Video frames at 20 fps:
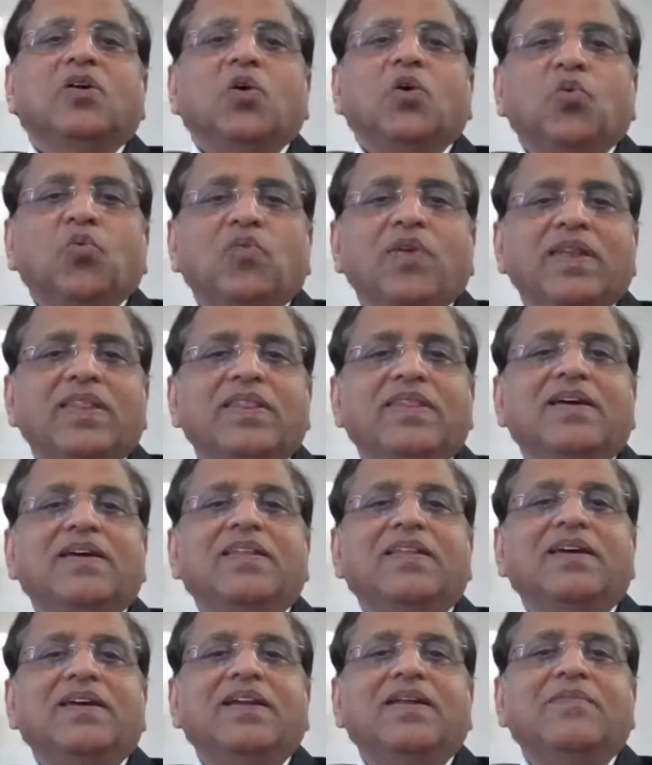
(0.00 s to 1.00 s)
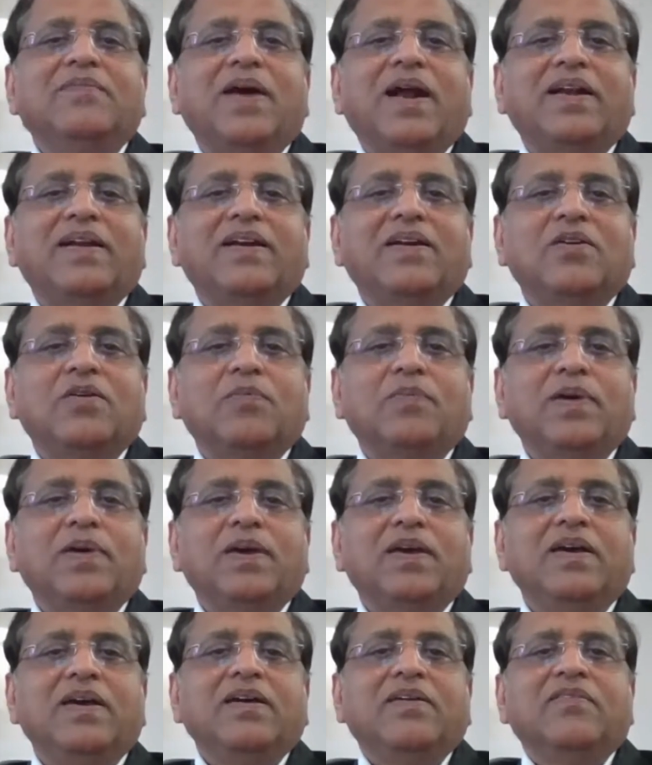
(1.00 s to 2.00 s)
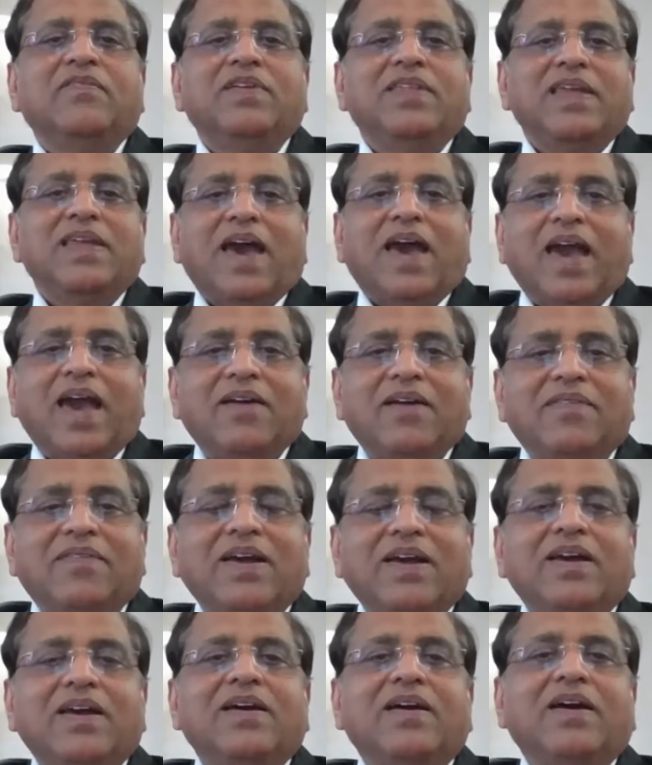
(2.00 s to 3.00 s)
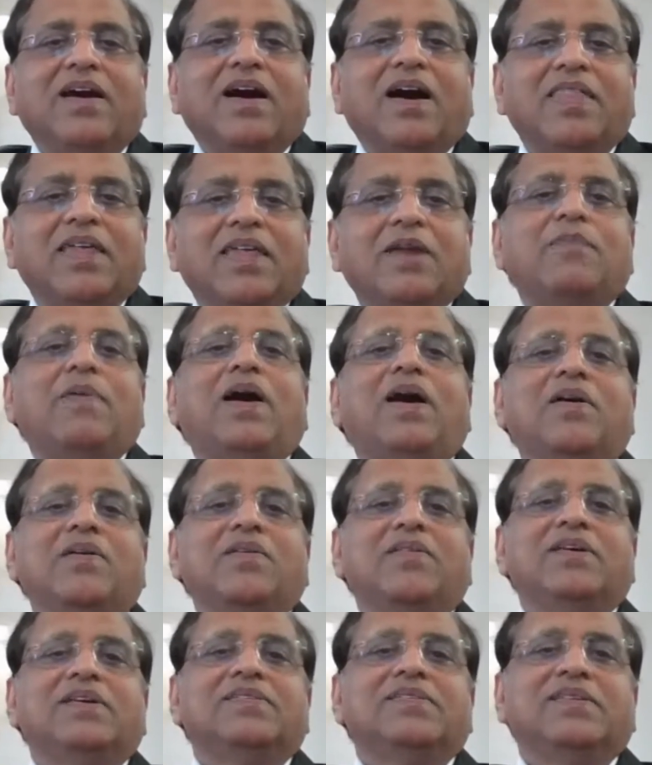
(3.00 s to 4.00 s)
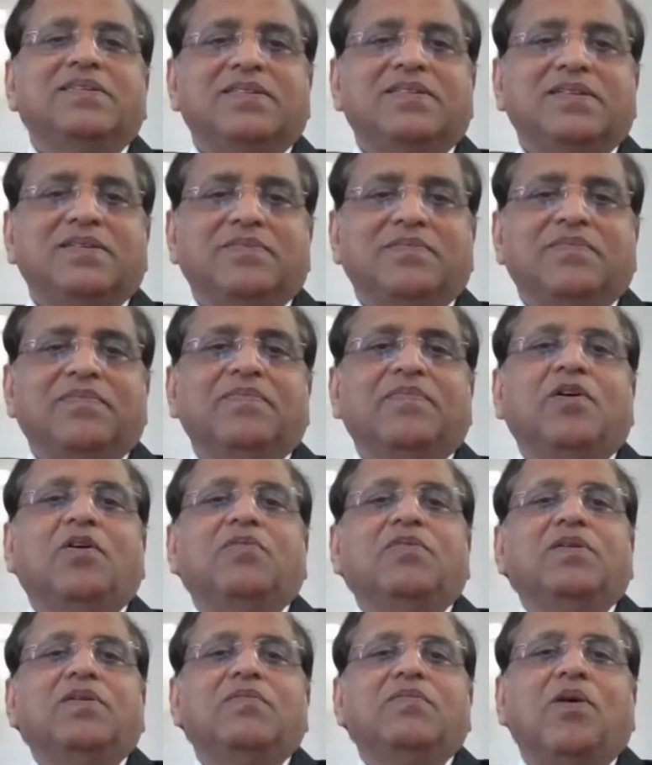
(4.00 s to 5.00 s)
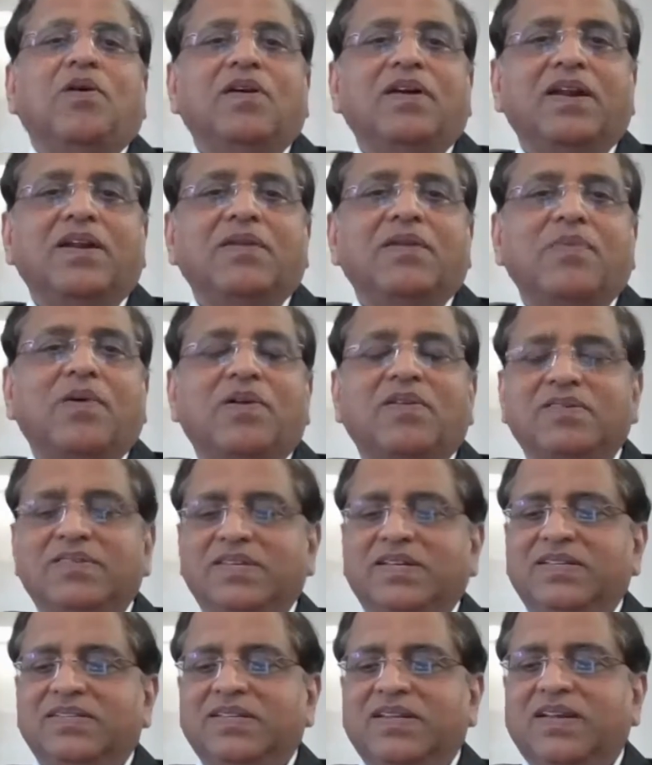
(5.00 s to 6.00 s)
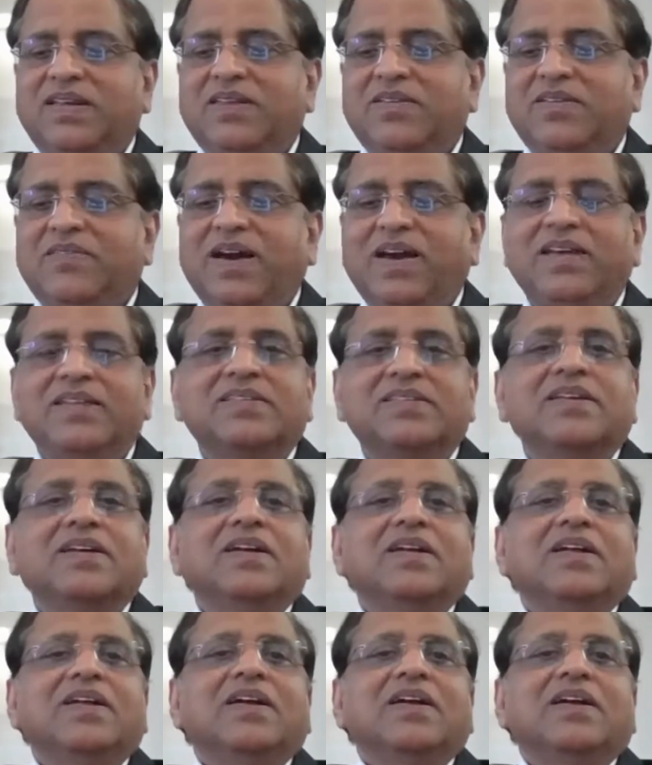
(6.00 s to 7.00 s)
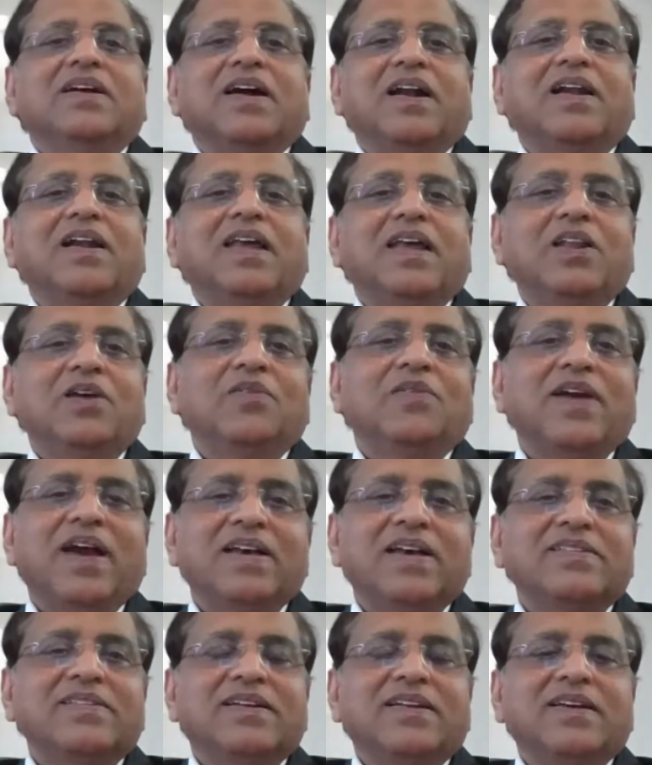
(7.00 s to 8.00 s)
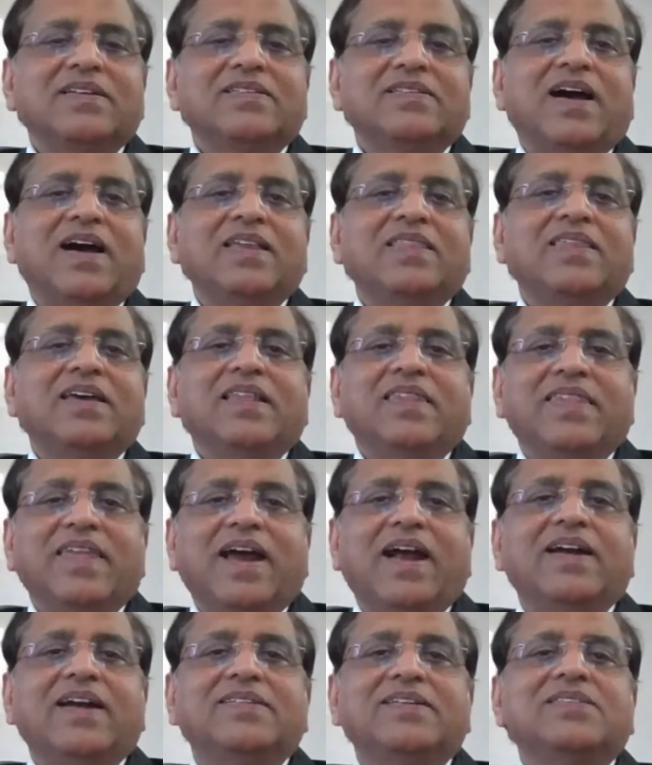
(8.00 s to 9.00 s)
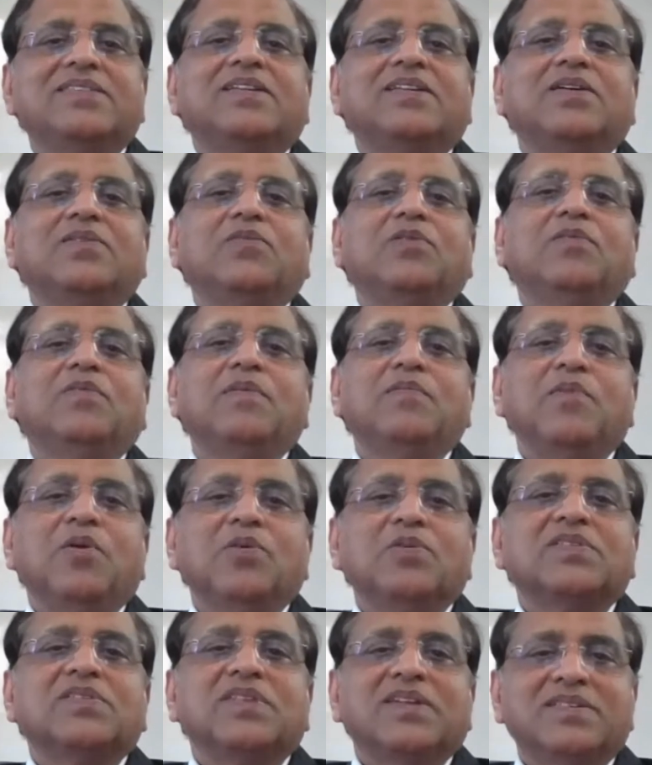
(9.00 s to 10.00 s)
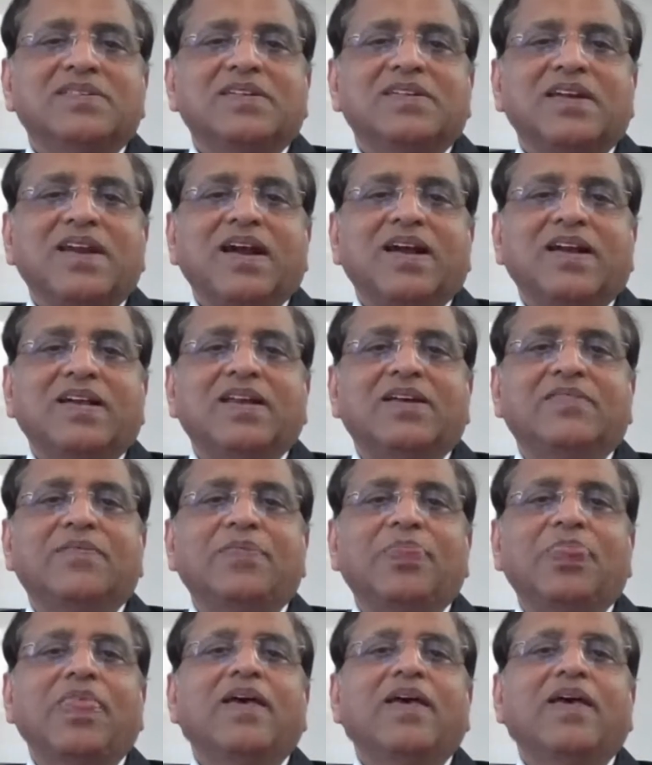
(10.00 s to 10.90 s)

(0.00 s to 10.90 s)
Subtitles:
with the dematted rupee, with every other part of the system of the monetary policies and otherwise continuing as it is. I think that system would be most constructive